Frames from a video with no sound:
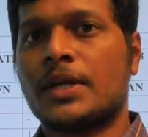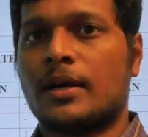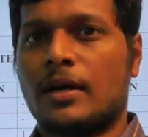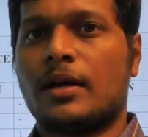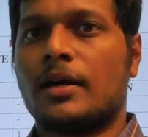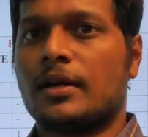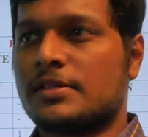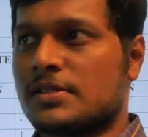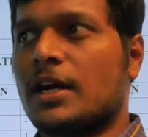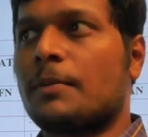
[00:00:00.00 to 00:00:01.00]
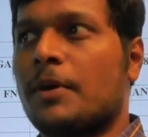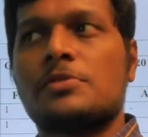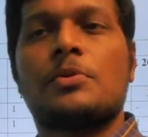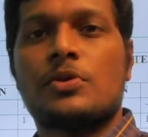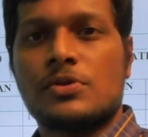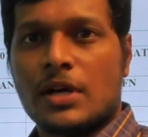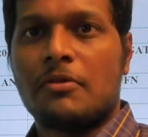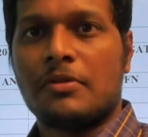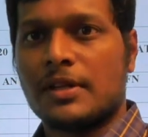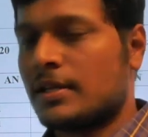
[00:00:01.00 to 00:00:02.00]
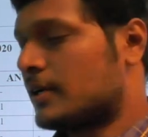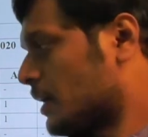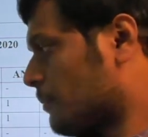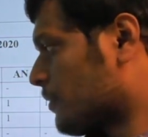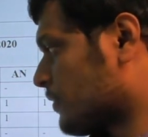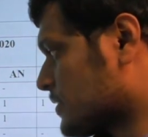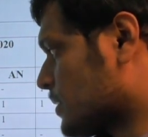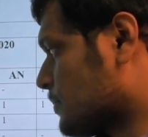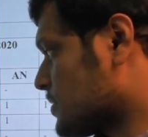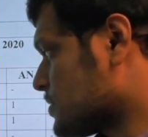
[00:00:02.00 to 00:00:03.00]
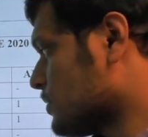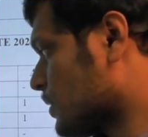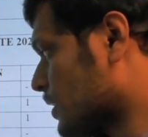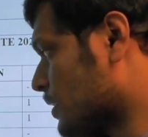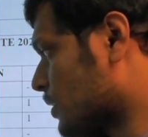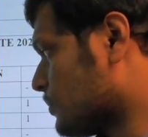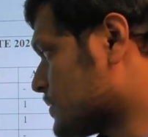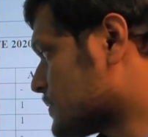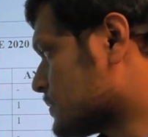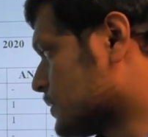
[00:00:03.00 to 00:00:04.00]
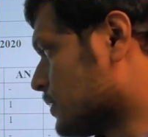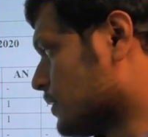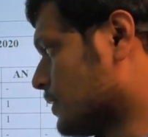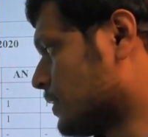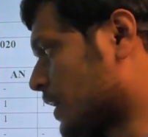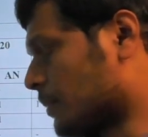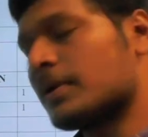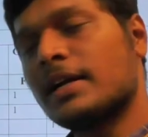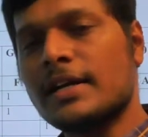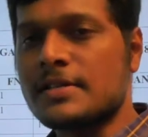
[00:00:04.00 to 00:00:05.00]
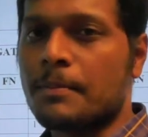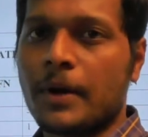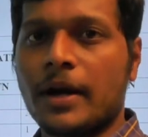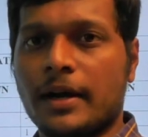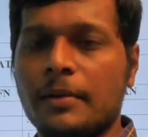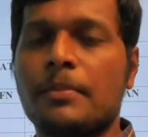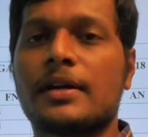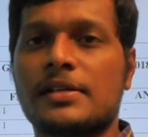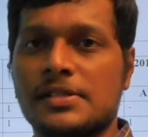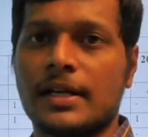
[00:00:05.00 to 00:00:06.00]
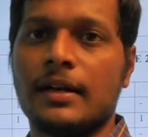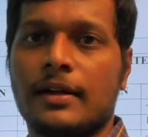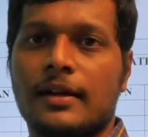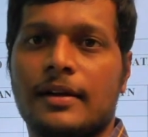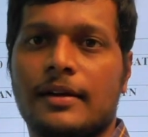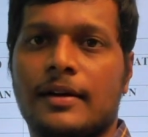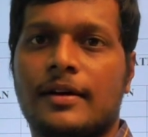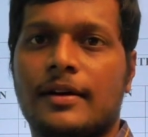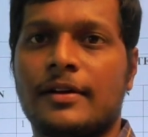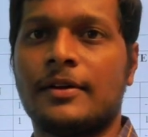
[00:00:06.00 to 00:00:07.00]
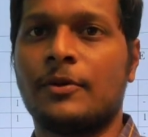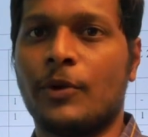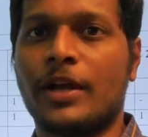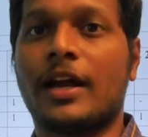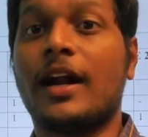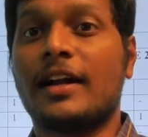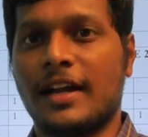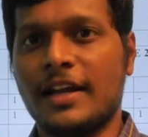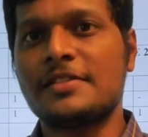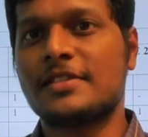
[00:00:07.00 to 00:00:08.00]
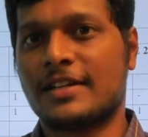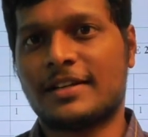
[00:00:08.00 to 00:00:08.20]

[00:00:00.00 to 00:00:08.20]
uh, it's not possible to solve within the type of examination you can leave this uh, type it is important but still uh, we cannot teach that